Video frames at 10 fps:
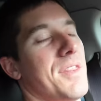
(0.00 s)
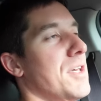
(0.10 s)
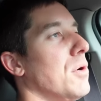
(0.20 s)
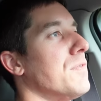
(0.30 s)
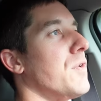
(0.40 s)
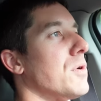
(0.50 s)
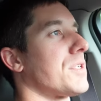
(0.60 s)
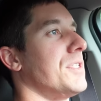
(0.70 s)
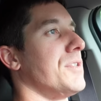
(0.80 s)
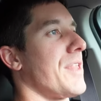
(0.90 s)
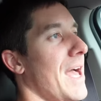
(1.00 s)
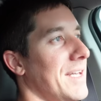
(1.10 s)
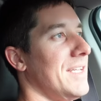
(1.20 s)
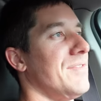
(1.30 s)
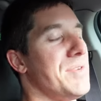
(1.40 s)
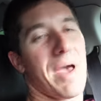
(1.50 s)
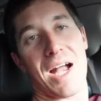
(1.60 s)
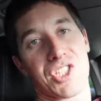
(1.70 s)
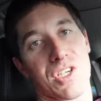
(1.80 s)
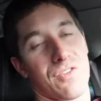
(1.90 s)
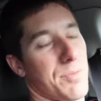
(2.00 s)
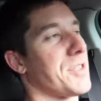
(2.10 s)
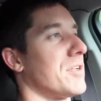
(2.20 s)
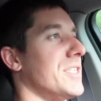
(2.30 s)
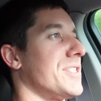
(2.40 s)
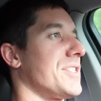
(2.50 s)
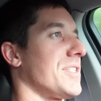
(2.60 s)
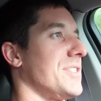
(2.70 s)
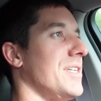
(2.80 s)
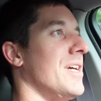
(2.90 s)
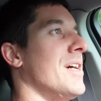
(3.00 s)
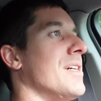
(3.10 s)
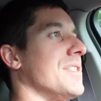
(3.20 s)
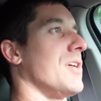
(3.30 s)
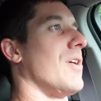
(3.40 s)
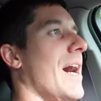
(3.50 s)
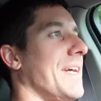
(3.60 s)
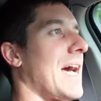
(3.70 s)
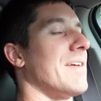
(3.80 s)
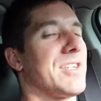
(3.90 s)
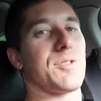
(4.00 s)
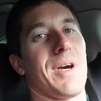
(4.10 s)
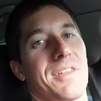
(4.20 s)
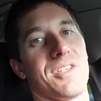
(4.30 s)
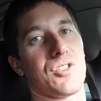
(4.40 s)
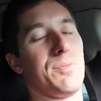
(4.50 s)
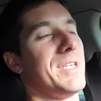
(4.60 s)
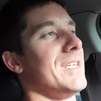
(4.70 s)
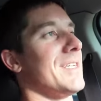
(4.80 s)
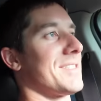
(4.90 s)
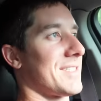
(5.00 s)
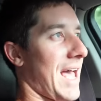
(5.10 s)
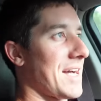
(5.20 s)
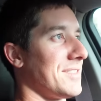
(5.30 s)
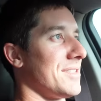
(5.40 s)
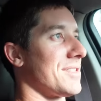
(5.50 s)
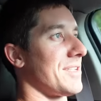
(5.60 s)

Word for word: The old Volt could do that EV magic from 30 to 60, so I kind of expect this will be exactly the